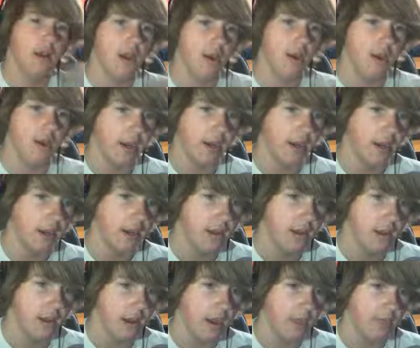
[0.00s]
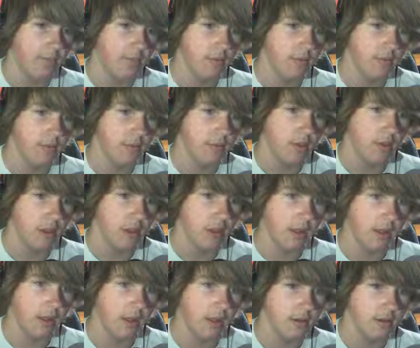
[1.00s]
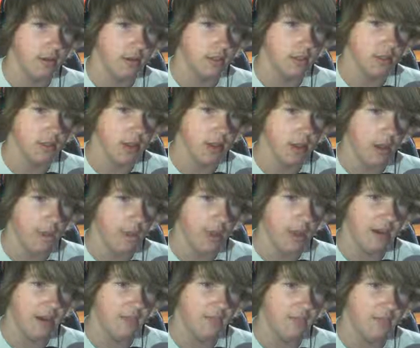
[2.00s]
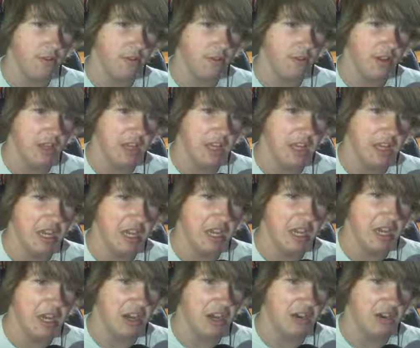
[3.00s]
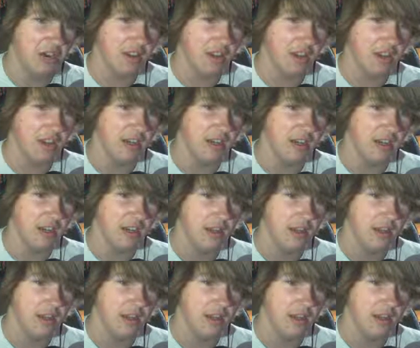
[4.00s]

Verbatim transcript: Alright, um, okay, just, uh, painful. Oh, God.